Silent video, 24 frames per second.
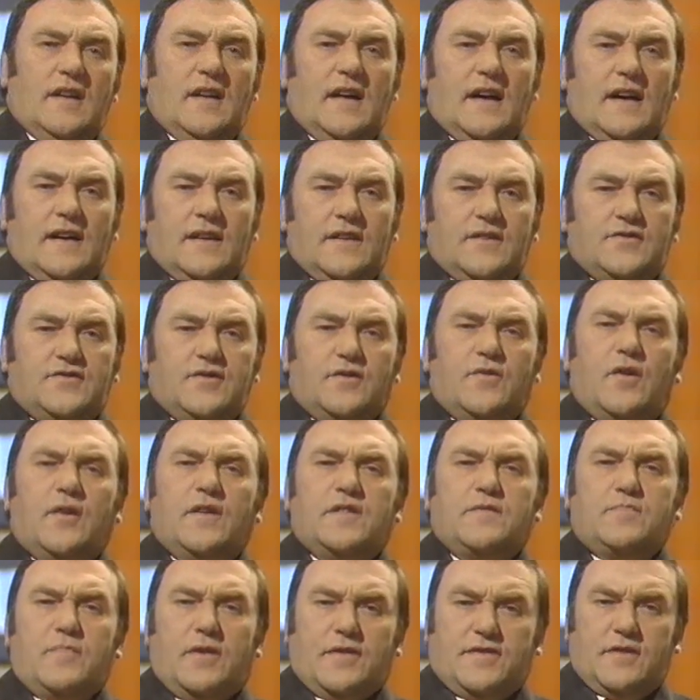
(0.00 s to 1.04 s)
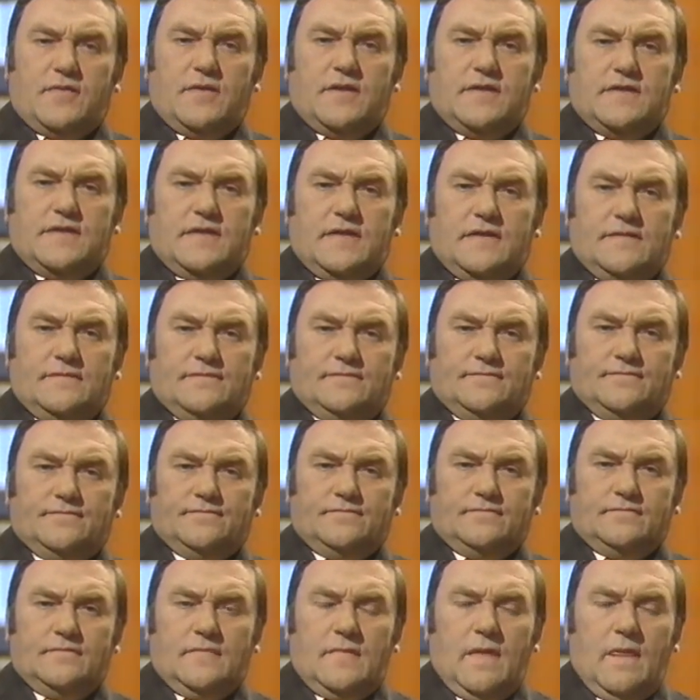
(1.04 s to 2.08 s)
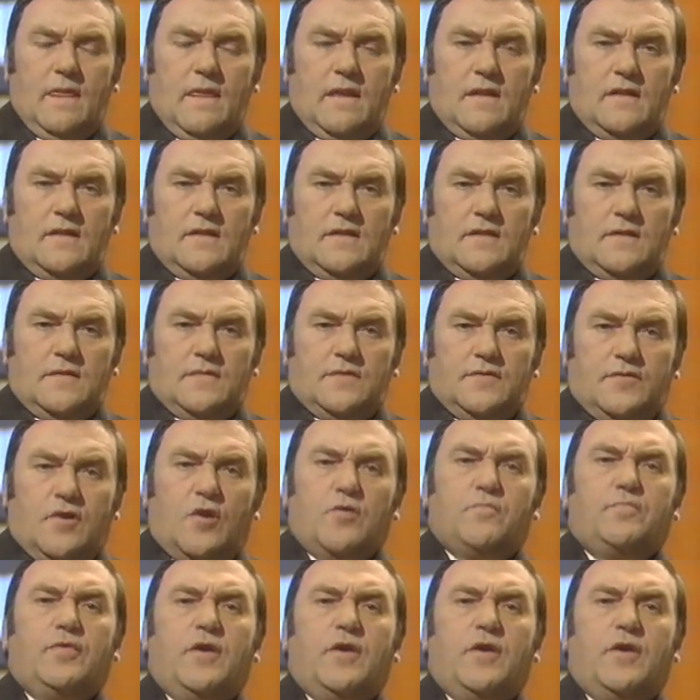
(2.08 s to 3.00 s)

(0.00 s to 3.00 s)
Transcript: liar. Do you know what his motto is? Don't